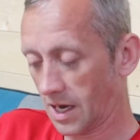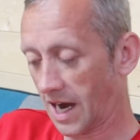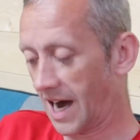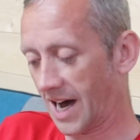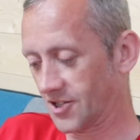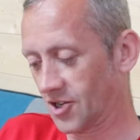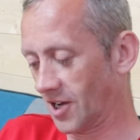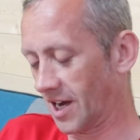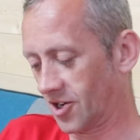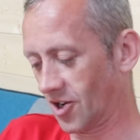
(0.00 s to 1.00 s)
I had
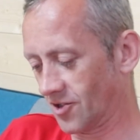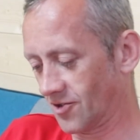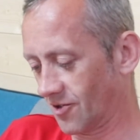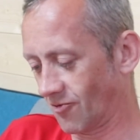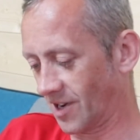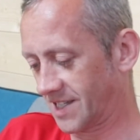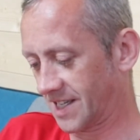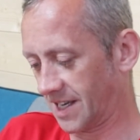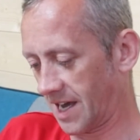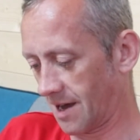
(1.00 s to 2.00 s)
to. I couldn't
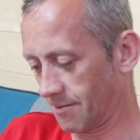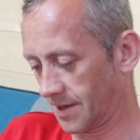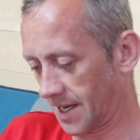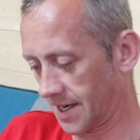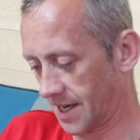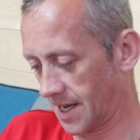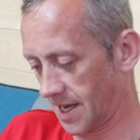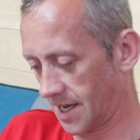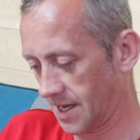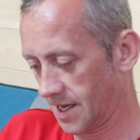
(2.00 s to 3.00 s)
risk him getting
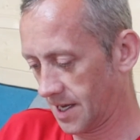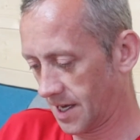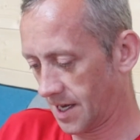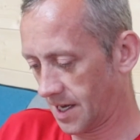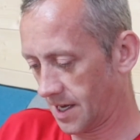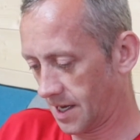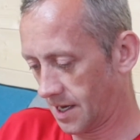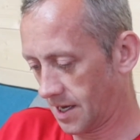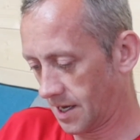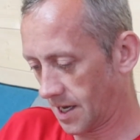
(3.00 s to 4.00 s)
a
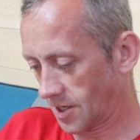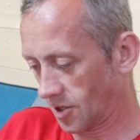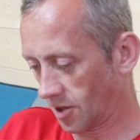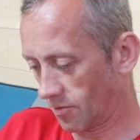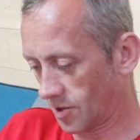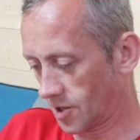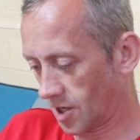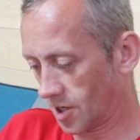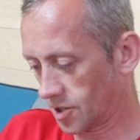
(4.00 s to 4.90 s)
uh, another one there.